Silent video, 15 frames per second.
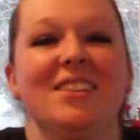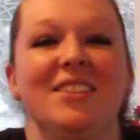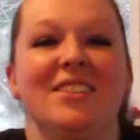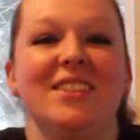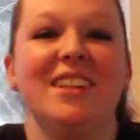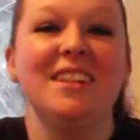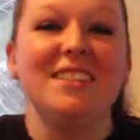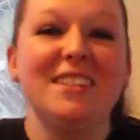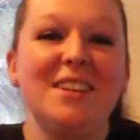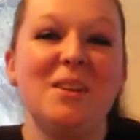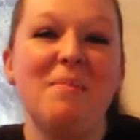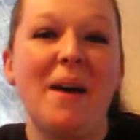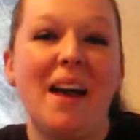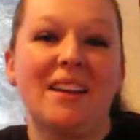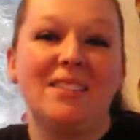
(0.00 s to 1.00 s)
So here's a
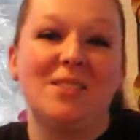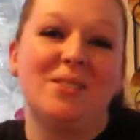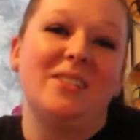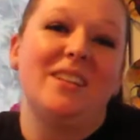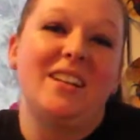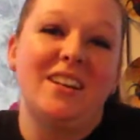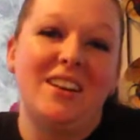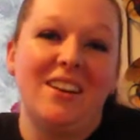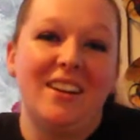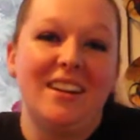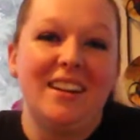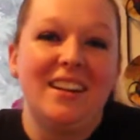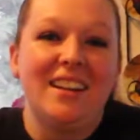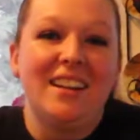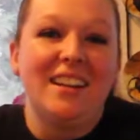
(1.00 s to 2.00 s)
little backstory
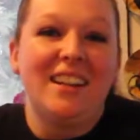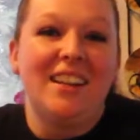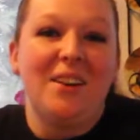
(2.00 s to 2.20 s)
on